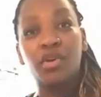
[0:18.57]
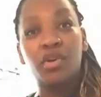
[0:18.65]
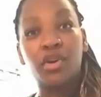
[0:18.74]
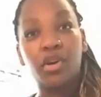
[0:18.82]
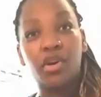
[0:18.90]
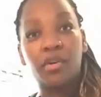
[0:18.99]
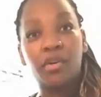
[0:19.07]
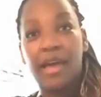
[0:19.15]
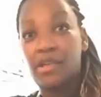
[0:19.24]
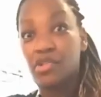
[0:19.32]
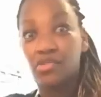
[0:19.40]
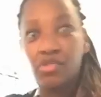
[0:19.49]
go
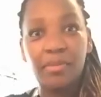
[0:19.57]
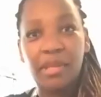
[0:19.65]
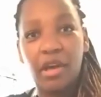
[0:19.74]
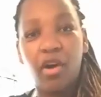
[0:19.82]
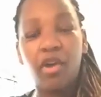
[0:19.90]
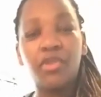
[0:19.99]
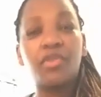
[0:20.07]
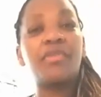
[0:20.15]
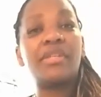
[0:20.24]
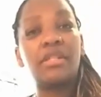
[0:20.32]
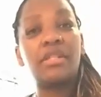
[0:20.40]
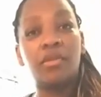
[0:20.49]
extremely hot, and you
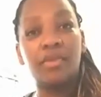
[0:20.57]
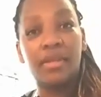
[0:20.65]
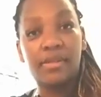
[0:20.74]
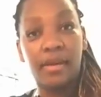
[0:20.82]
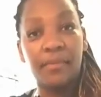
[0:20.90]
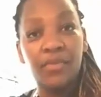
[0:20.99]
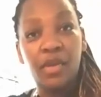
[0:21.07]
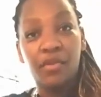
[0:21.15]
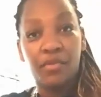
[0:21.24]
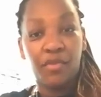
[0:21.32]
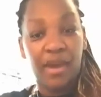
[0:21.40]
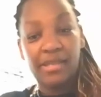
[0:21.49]
obviously don't want it to
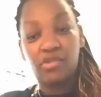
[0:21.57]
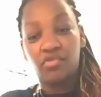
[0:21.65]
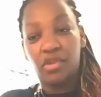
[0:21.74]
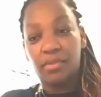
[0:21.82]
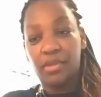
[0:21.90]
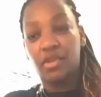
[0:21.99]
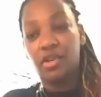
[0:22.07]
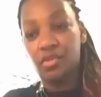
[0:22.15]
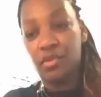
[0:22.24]
fry extremely cold.